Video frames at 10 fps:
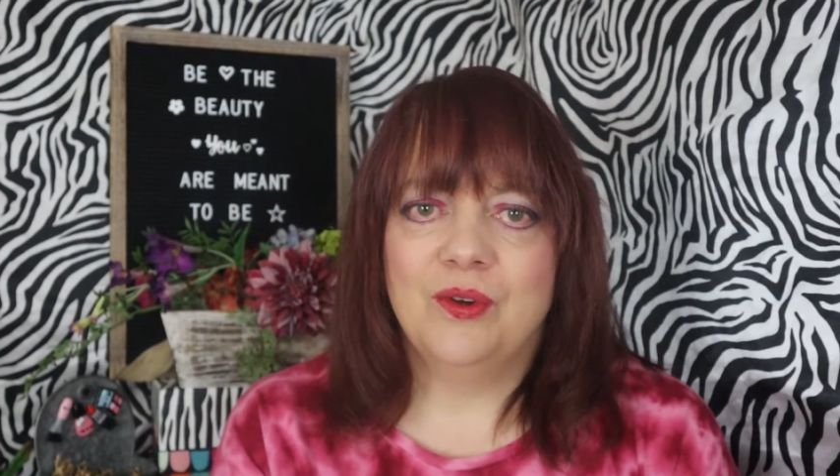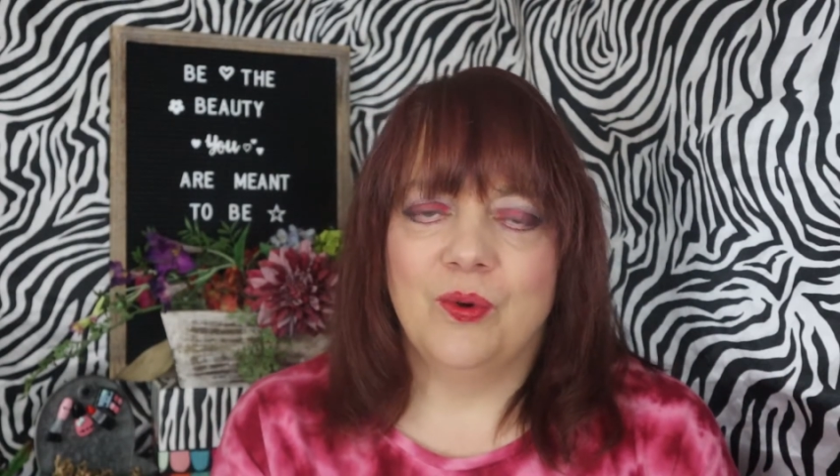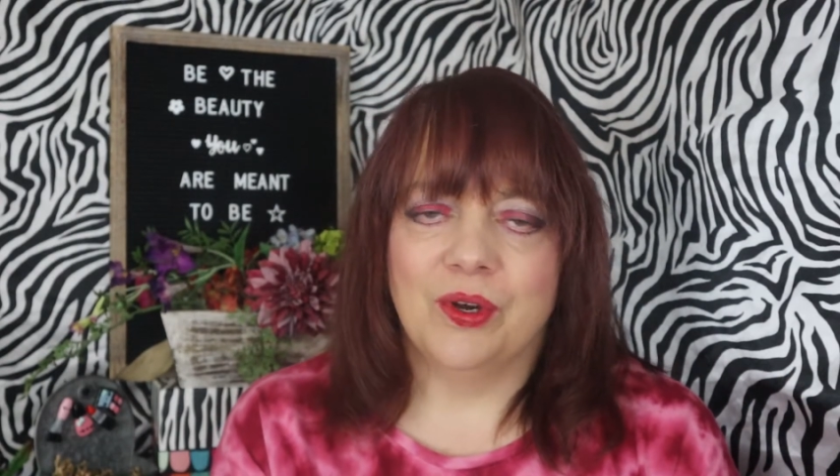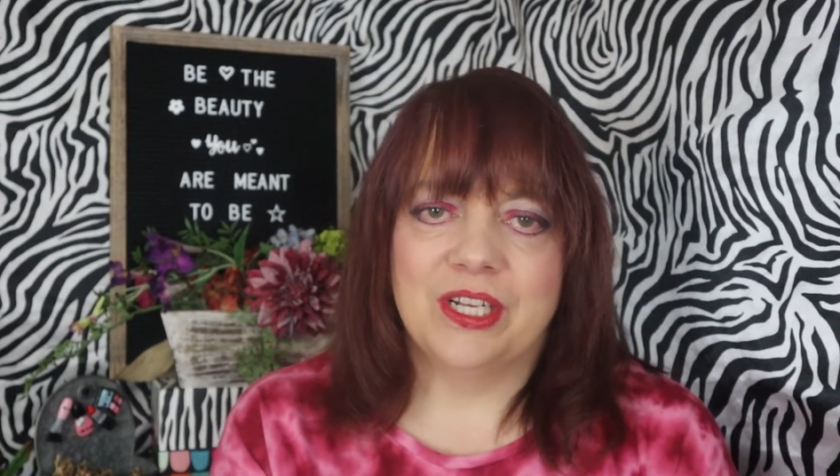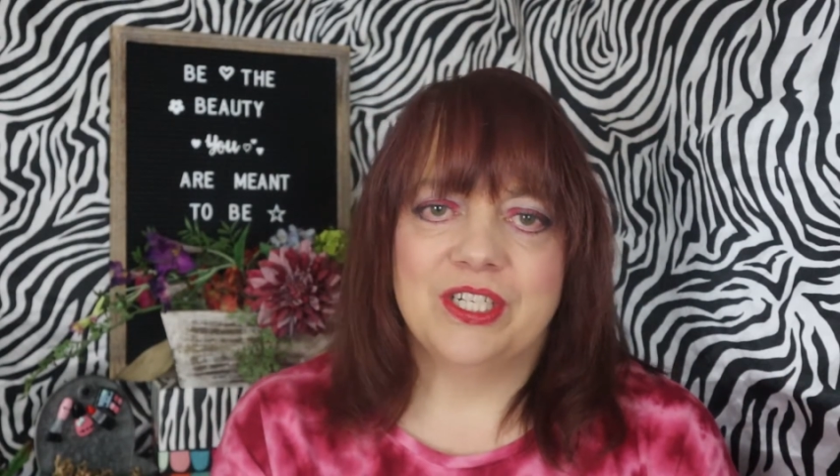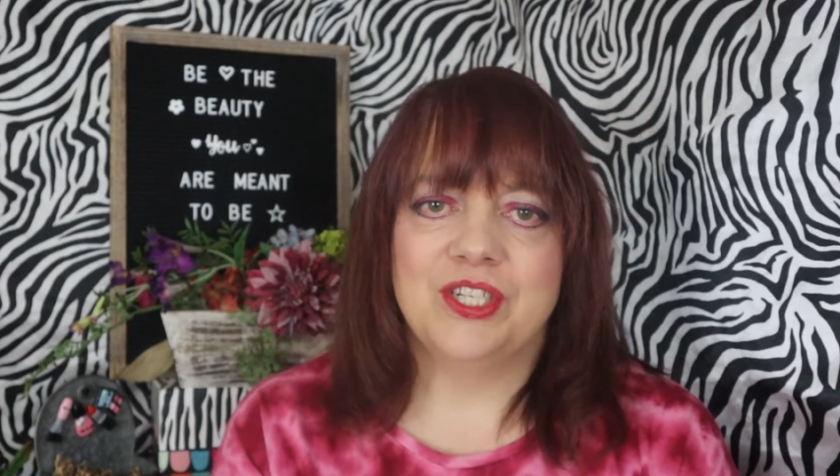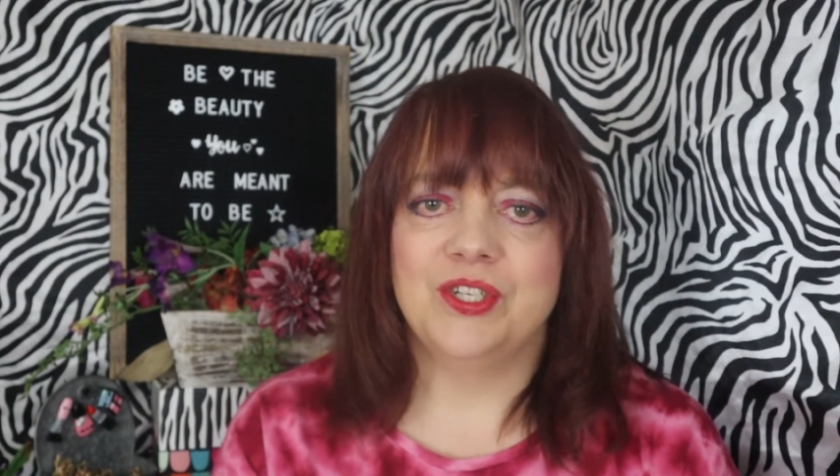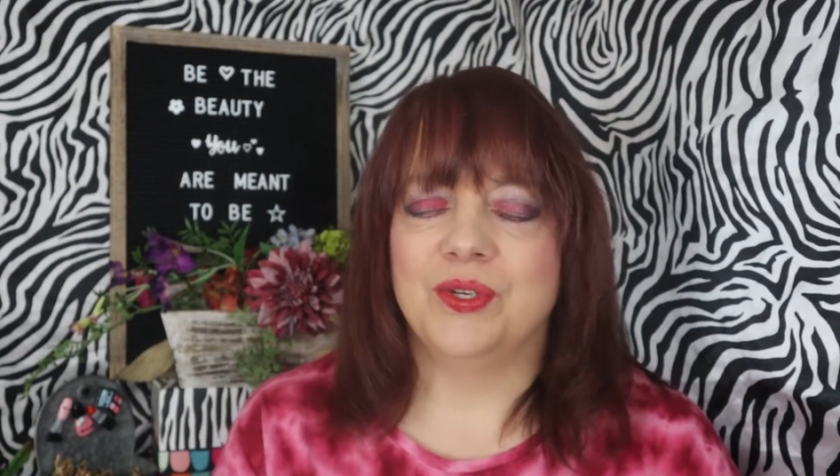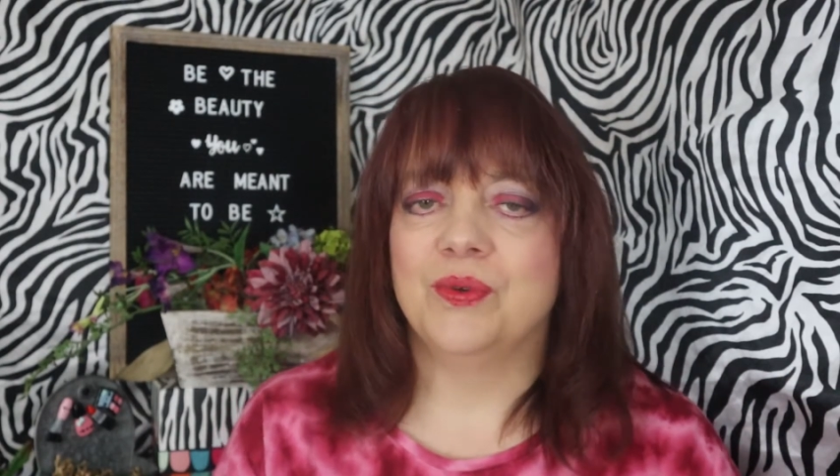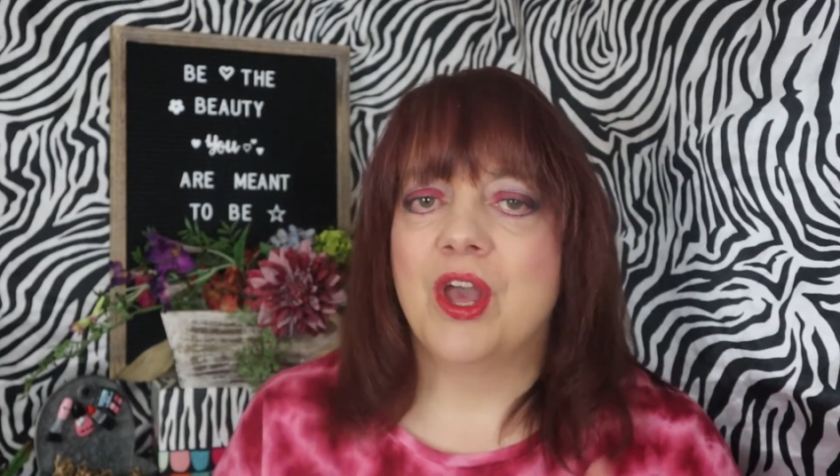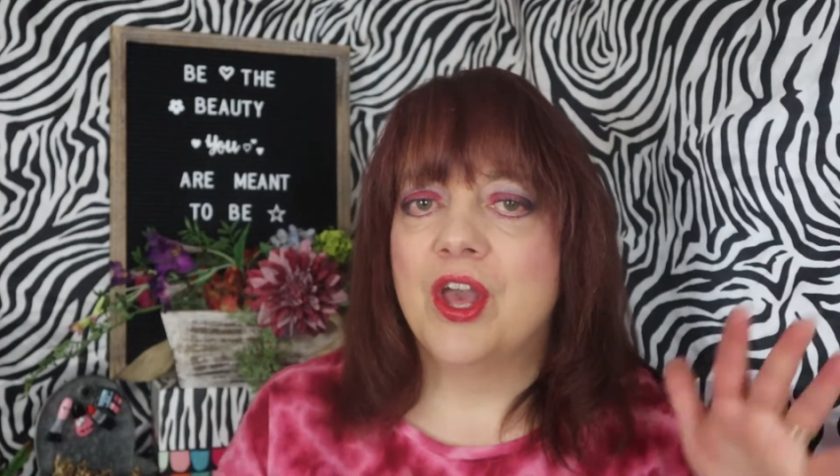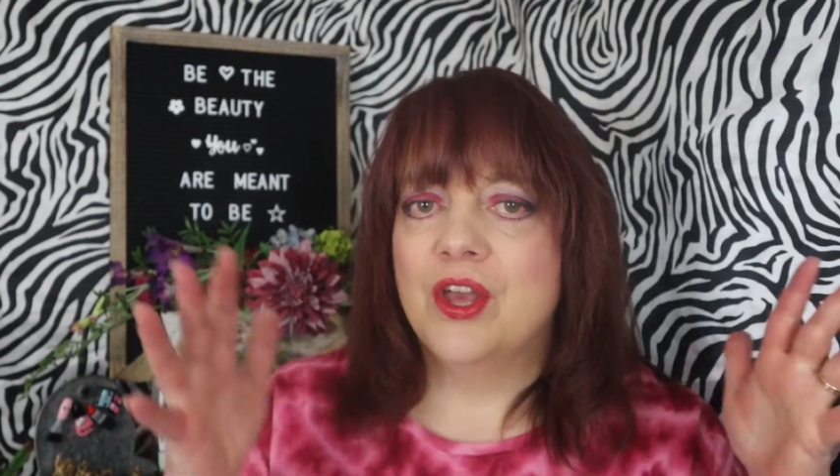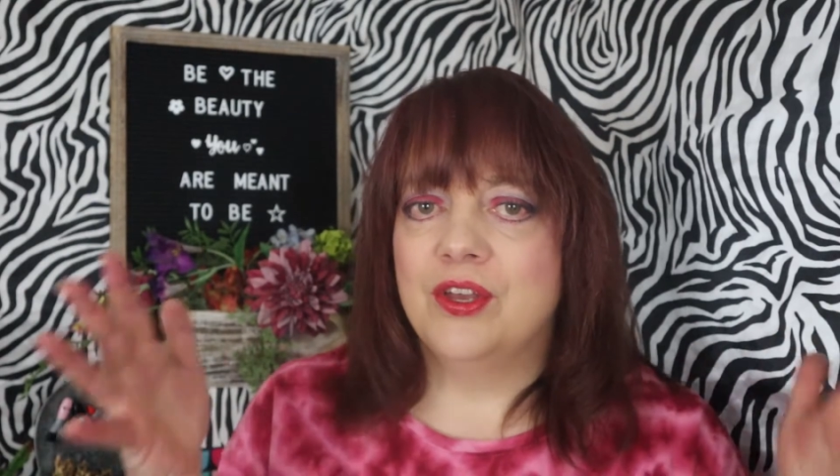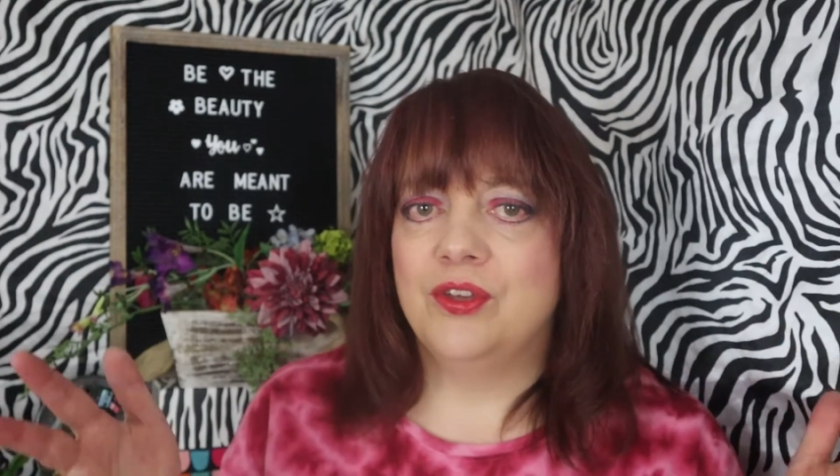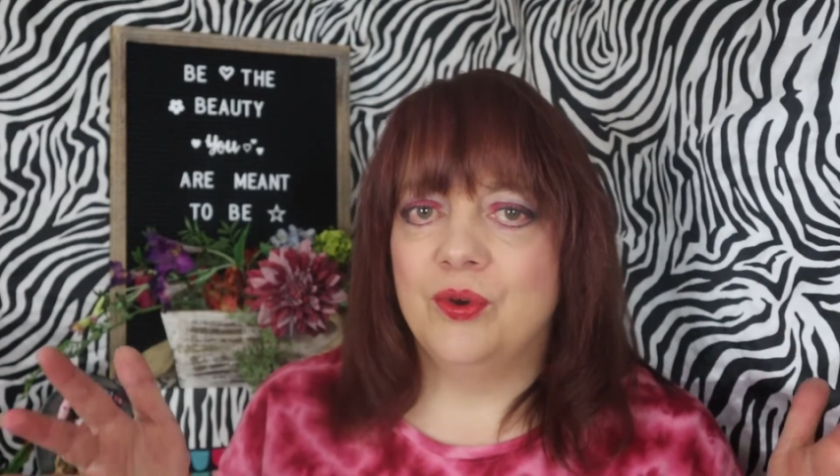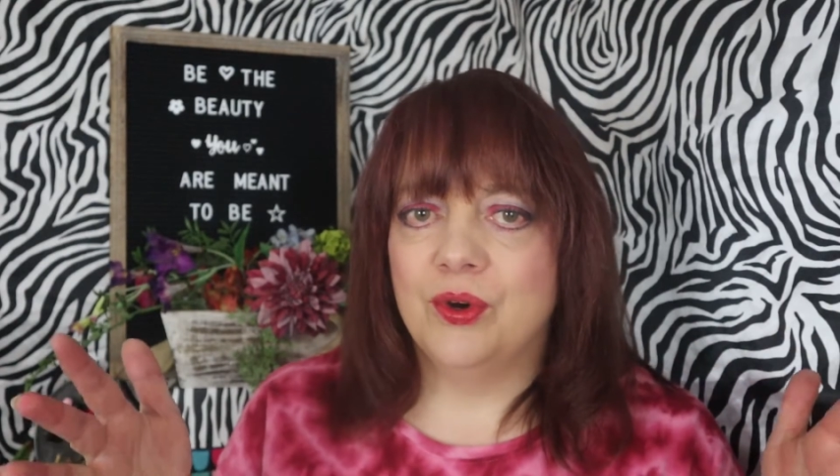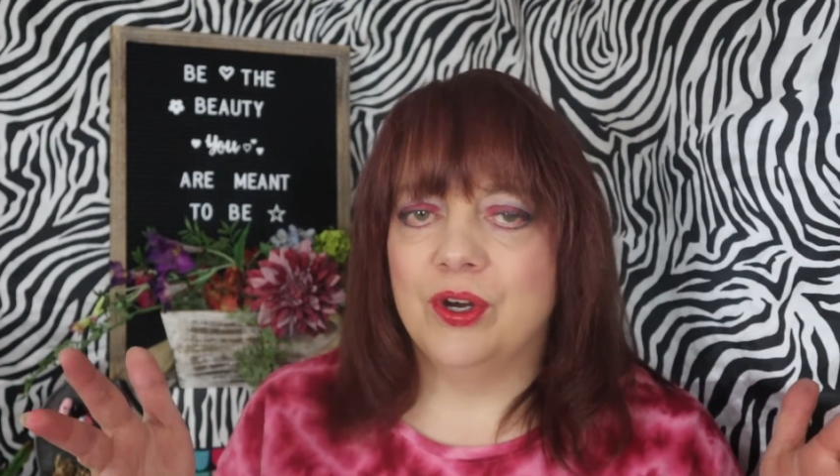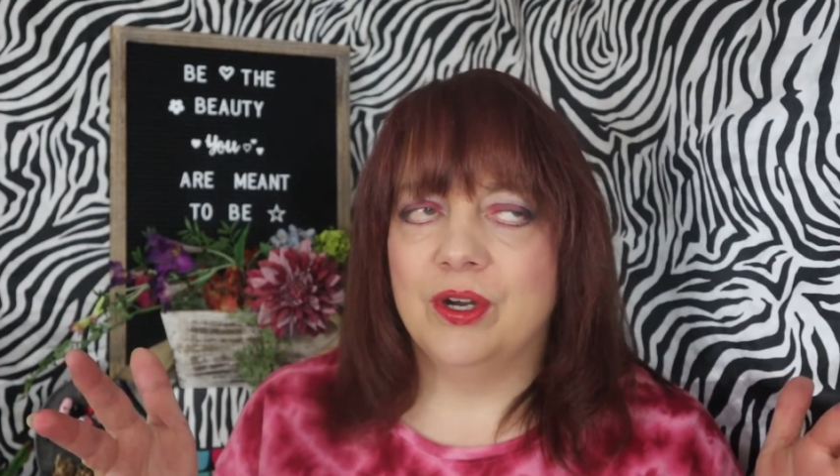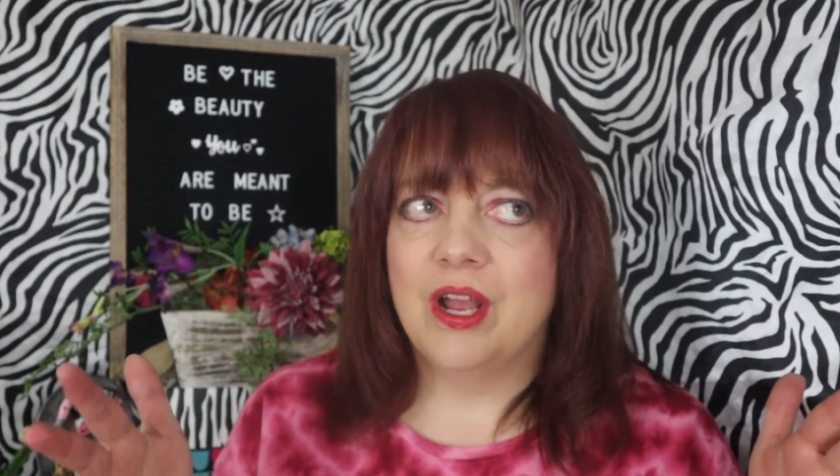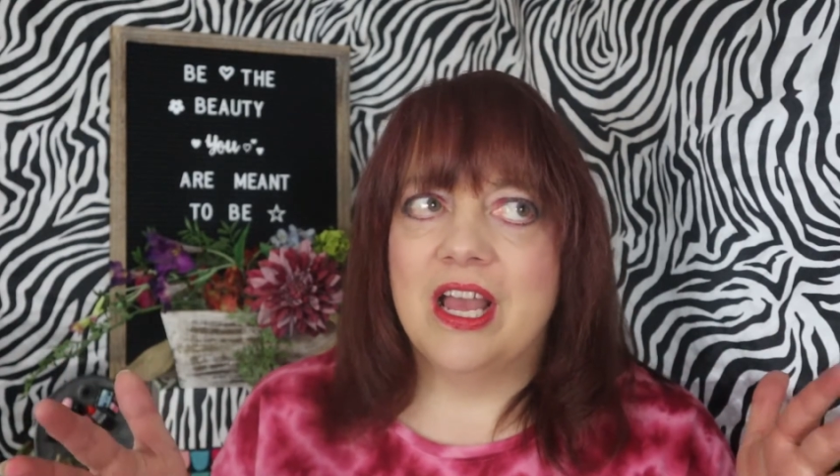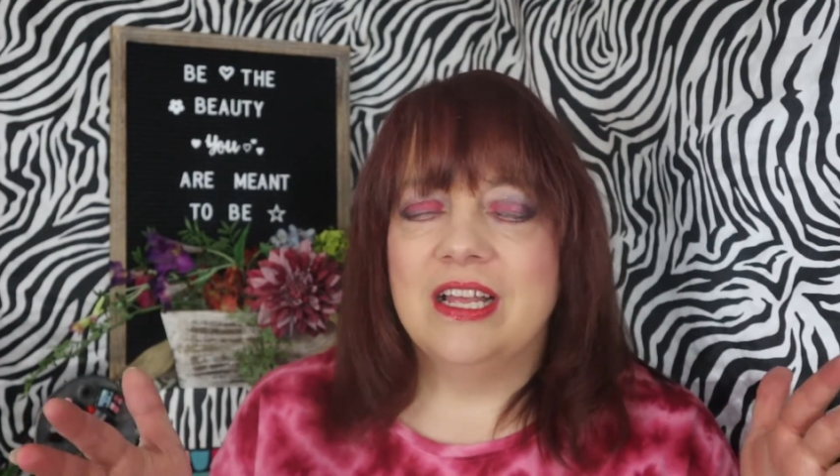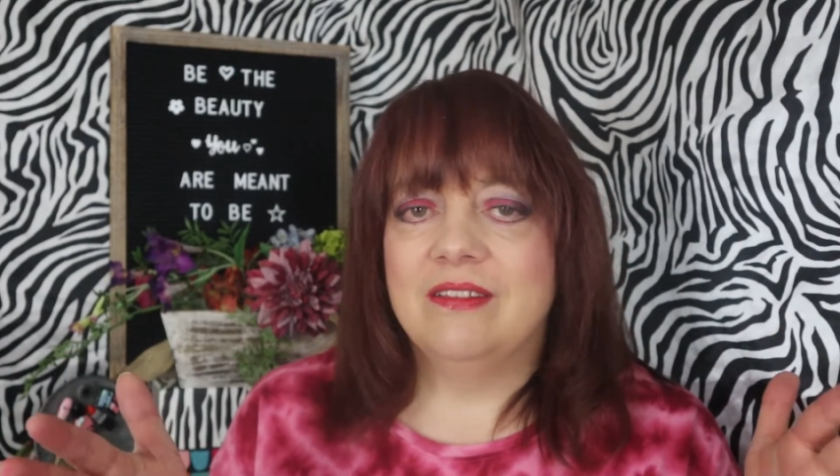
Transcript: according to your